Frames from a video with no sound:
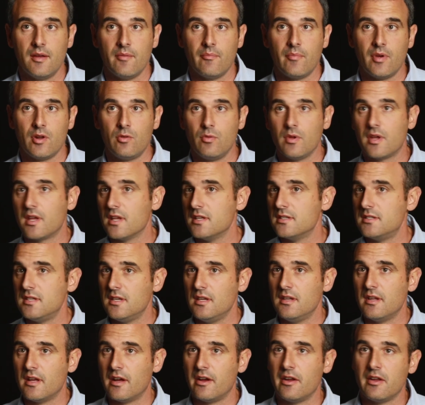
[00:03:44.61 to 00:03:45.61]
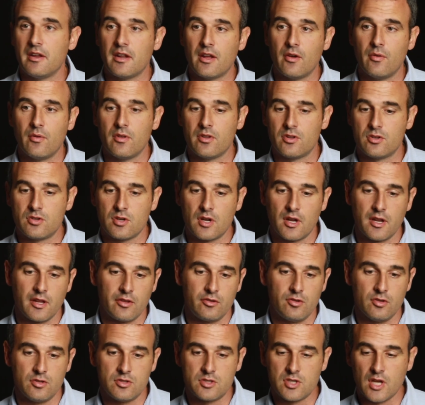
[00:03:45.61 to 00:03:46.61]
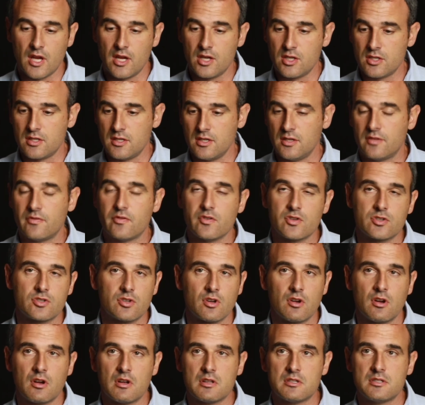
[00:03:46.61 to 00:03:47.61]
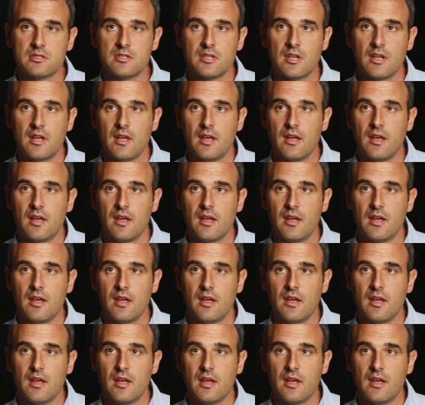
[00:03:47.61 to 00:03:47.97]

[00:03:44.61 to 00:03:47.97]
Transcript: But we can see now, you know, with trying to change these facades,